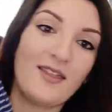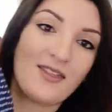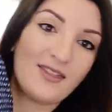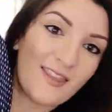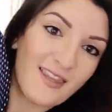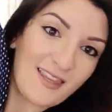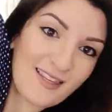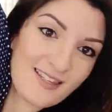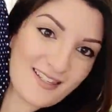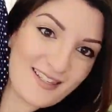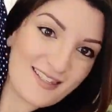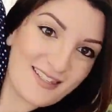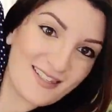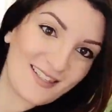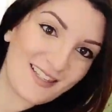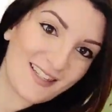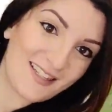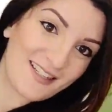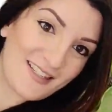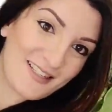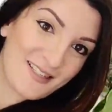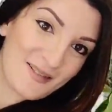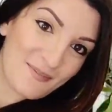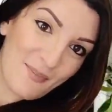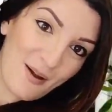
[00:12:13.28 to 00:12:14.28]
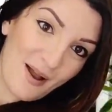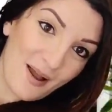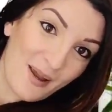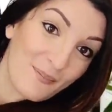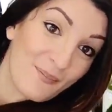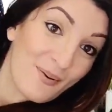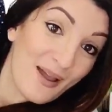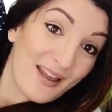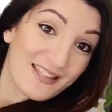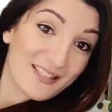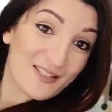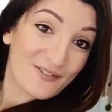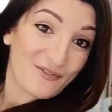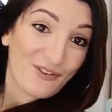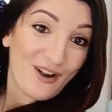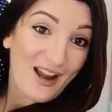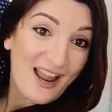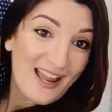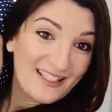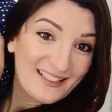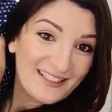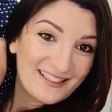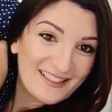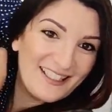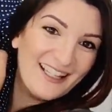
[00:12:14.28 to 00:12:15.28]
This is my best
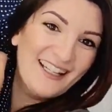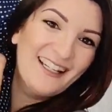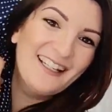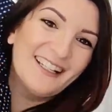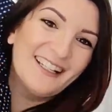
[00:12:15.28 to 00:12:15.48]
friend.